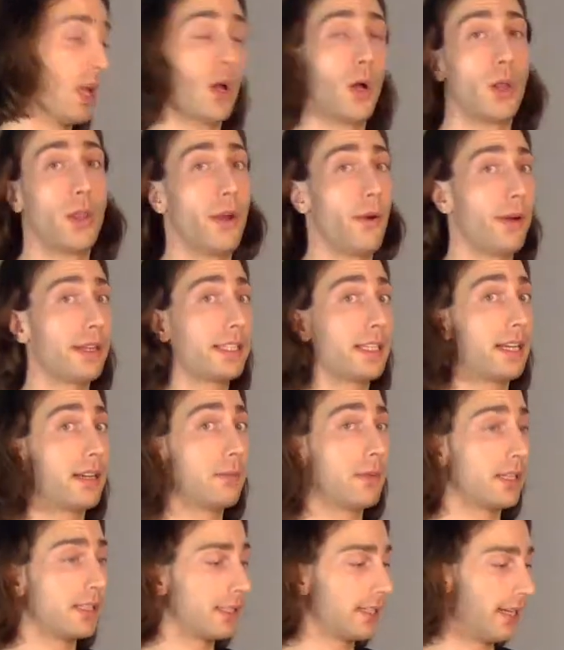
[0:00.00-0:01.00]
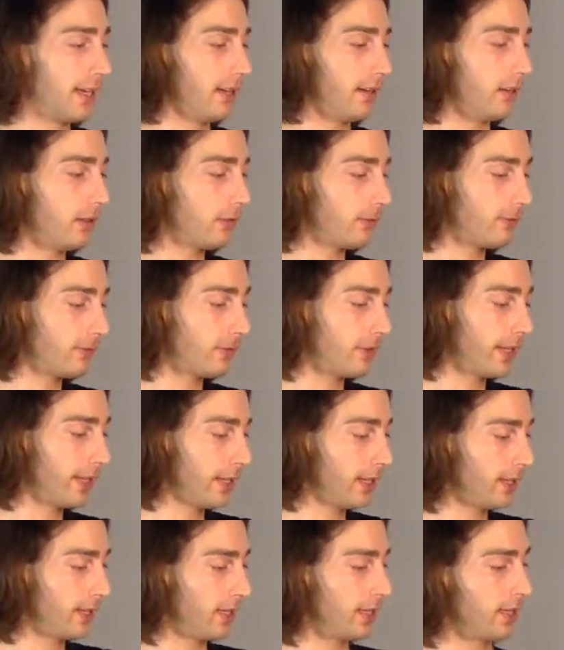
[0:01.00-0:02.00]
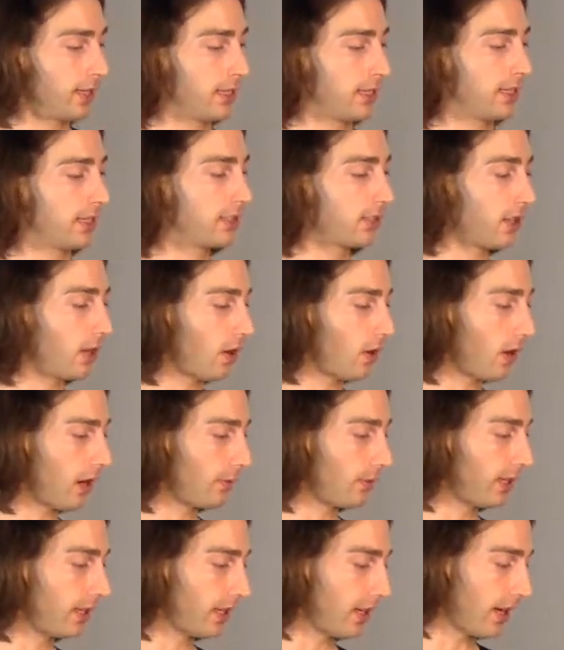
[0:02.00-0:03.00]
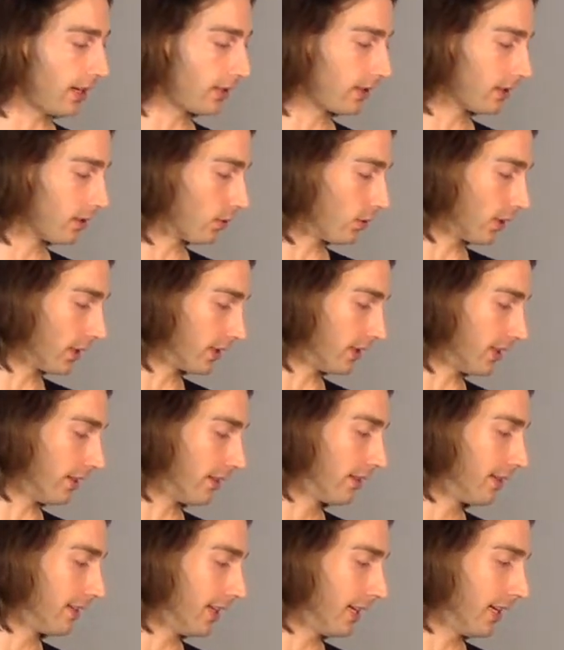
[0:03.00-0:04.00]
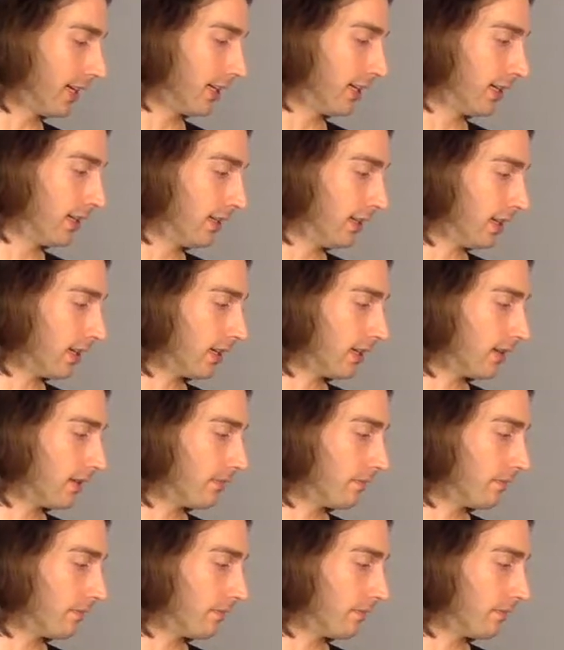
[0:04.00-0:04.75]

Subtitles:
although I say it myself. So I really like the corset thing.